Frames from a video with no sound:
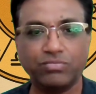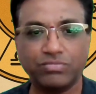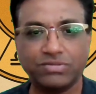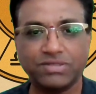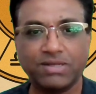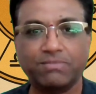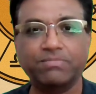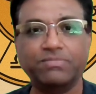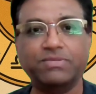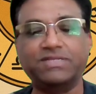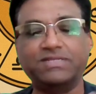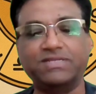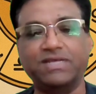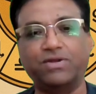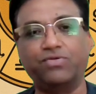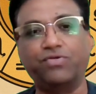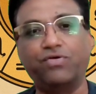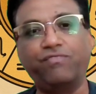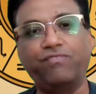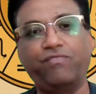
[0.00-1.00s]
some
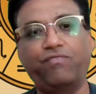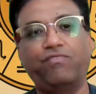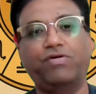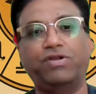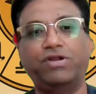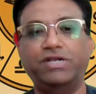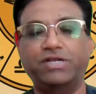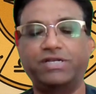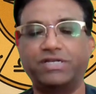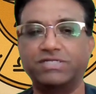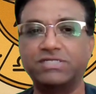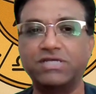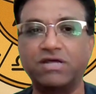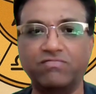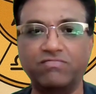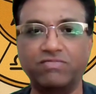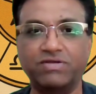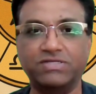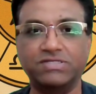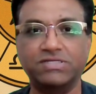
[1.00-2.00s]
sort of voluntary
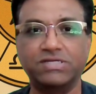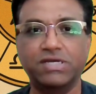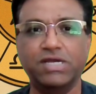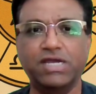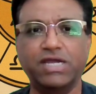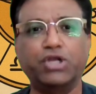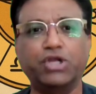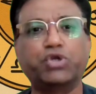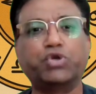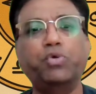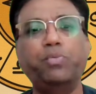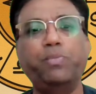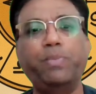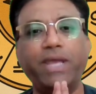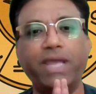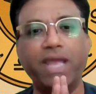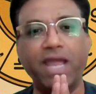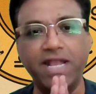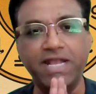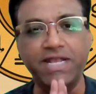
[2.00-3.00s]
service. It could
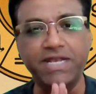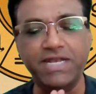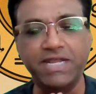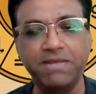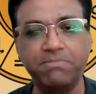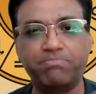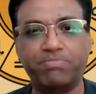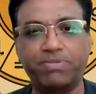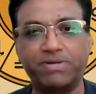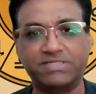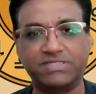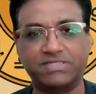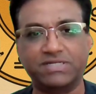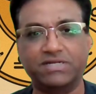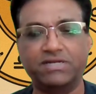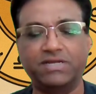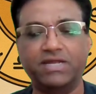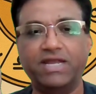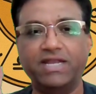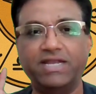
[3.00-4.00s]
be any
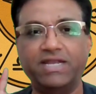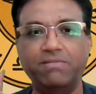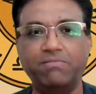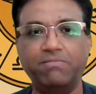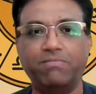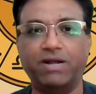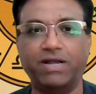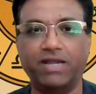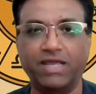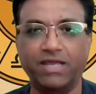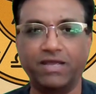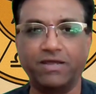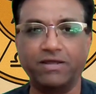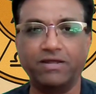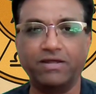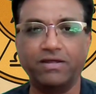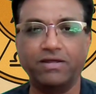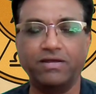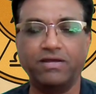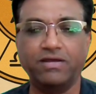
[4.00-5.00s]
person, anybody,
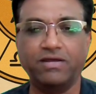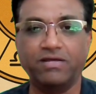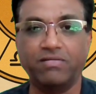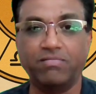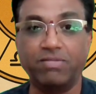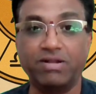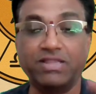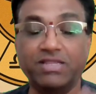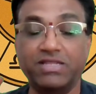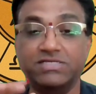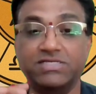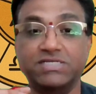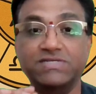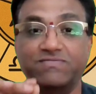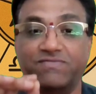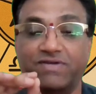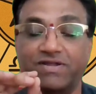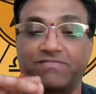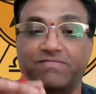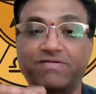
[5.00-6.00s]
but this is
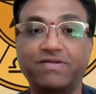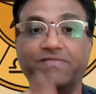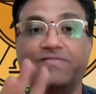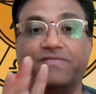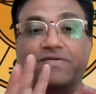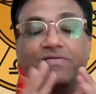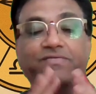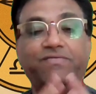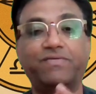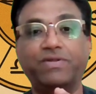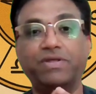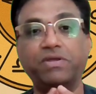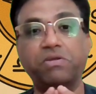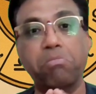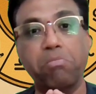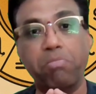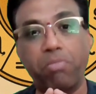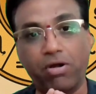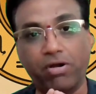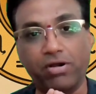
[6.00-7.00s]
very, very, very, very
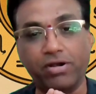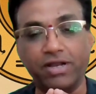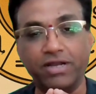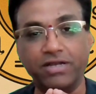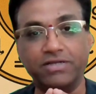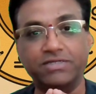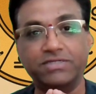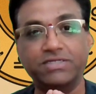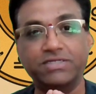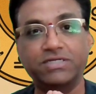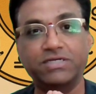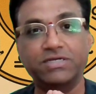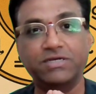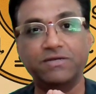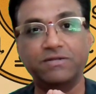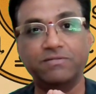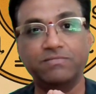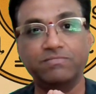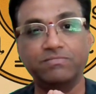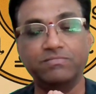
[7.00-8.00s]
important.
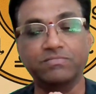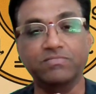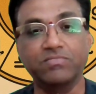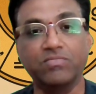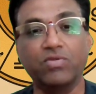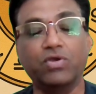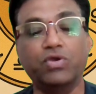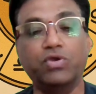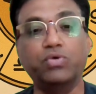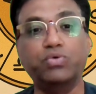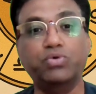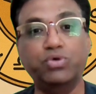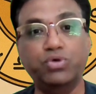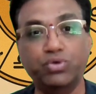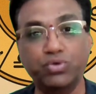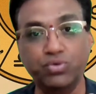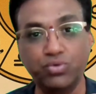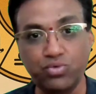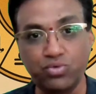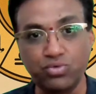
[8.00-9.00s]
You
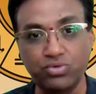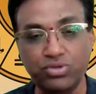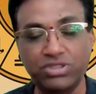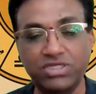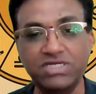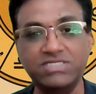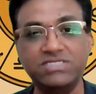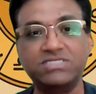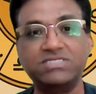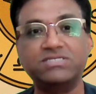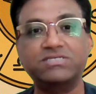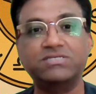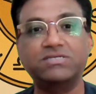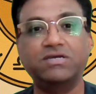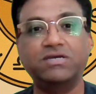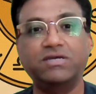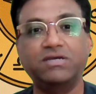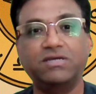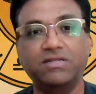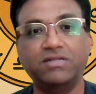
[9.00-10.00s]
do this,
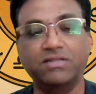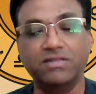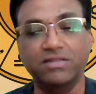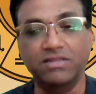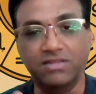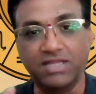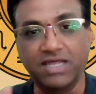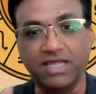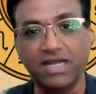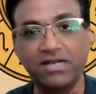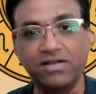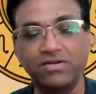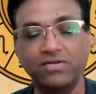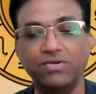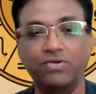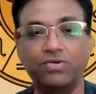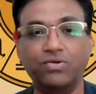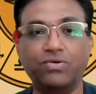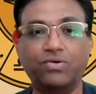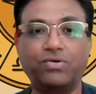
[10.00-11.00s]
then
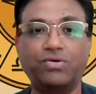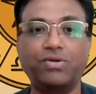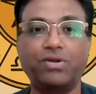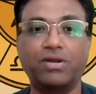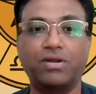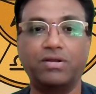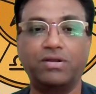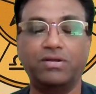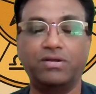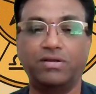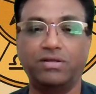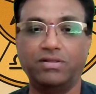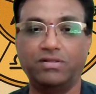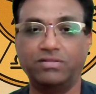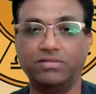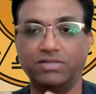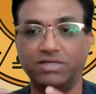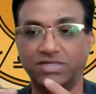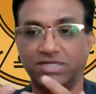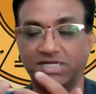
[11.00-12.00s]

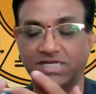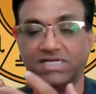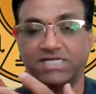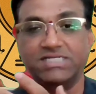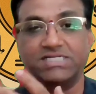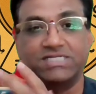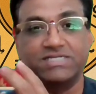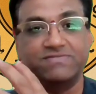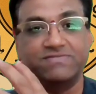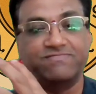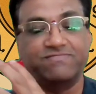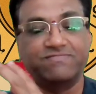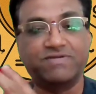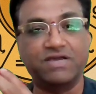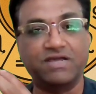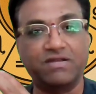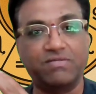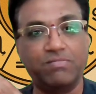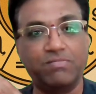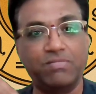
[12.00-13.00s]
the negative
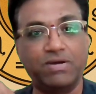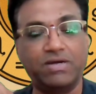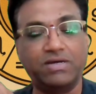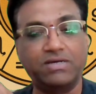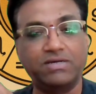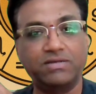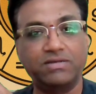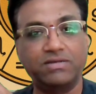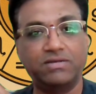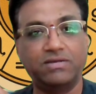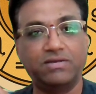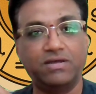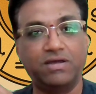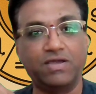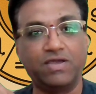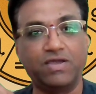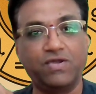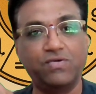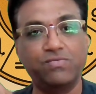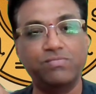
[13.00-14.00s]
karma
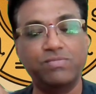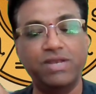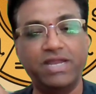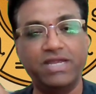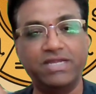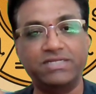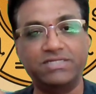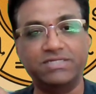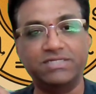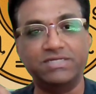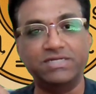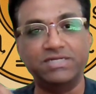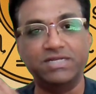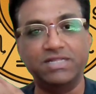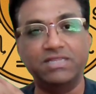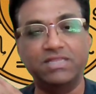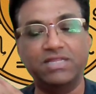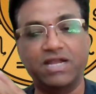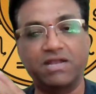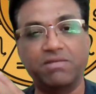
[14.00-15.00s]
accumulated
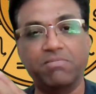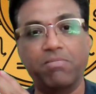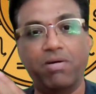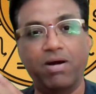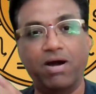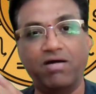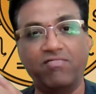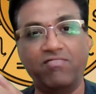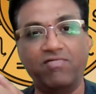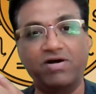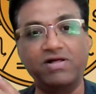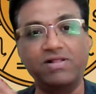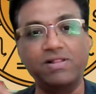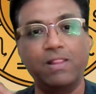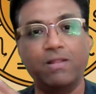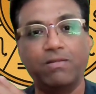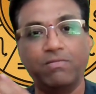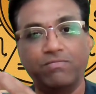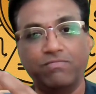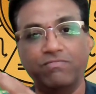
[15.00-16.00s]
in that bhava
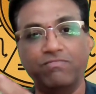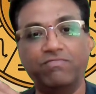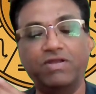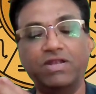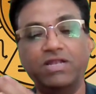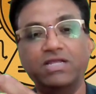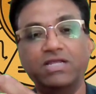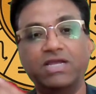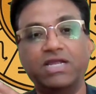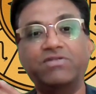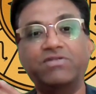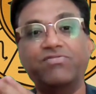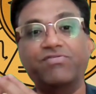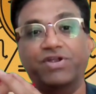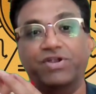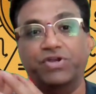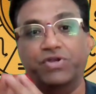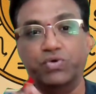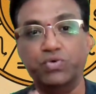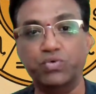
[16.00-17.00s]
will get
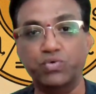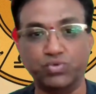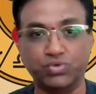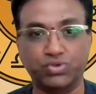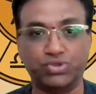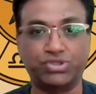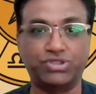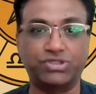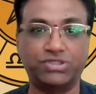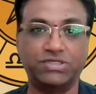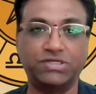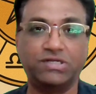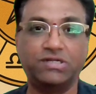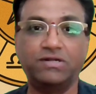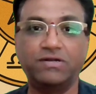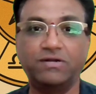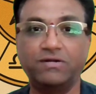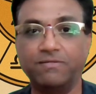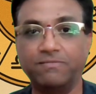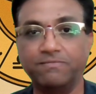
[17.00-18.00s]
reduced.
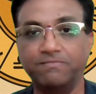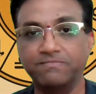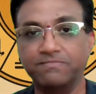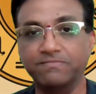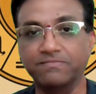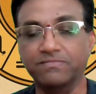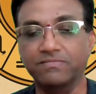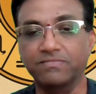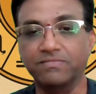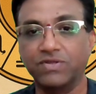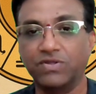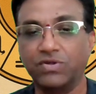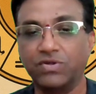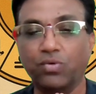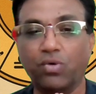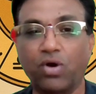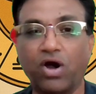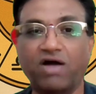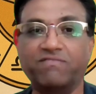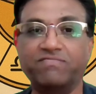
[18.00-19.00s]

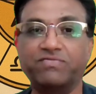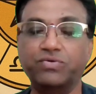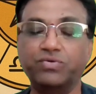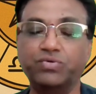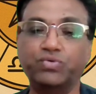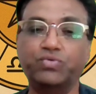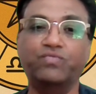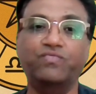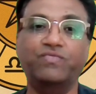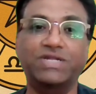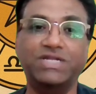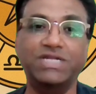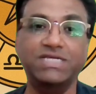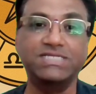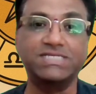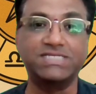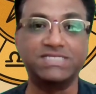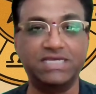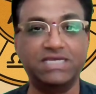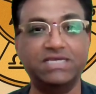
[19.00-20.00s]
You have to do very
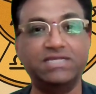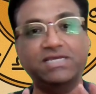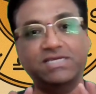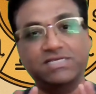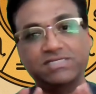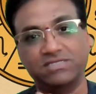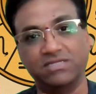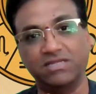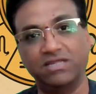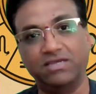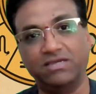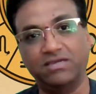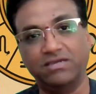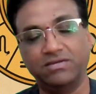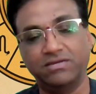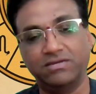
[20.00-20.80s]
seriously.